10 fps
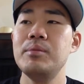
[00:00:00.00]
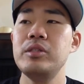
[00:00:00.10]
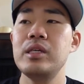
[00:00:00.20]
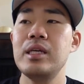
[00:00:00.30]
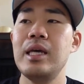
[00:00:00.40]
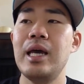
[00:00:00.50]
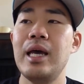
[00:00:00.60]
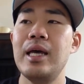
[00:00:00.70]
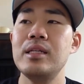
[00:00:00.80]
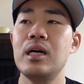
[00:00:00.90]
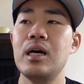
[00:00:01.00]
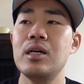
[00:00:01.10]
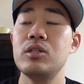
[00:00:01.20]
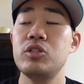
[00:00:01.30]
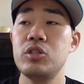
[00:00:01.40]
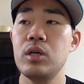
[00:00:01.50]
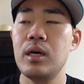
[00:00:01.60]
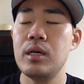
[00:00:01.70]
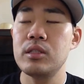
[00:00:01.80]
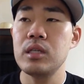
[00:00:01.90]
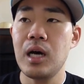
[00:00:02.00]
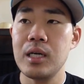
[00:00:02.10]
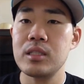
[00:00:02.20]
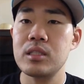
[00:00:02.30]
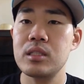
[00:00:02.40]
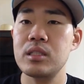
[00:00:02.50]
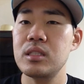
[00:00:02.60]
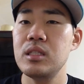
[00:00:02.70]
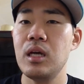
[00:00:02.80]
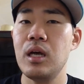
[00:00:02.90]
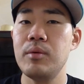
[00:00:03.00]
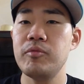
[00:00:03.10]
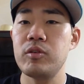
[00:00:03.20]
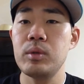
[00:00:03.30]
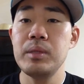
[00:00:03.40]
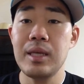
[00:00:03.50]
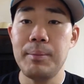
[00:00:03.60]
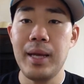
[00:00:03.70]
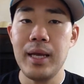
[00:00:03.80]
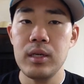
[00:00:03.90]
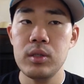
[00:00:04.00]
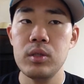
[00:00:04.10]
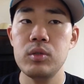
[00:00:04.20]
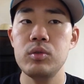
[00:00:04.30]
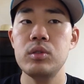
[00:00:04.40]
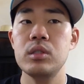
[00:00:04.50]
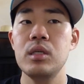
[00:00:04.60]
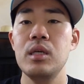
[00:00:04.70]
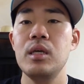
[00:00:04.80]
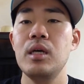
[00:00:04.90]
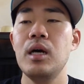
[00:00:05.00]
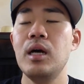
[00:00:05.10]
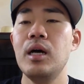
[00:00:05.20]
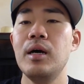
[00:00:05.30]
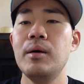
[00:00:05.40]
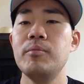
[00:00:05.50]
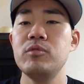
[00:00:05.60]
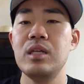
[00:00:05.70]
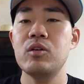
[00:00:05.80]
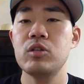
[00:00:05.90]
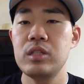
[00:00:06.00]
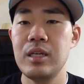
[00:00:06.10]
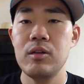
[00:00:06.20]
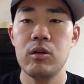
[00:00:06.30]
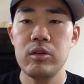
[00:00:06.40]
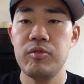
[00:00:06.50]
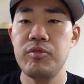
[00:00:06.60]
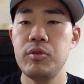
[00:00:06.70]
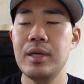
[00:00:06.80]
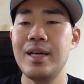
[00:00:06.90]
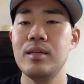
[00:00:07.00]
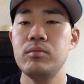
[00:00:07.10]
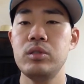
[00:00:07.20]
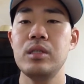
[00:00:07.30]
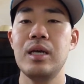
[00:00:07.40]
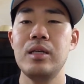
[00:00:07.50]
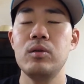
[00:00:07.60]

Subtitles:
You can get socks for women. You can get pantyhose. And then of course you can get all your food items. You can get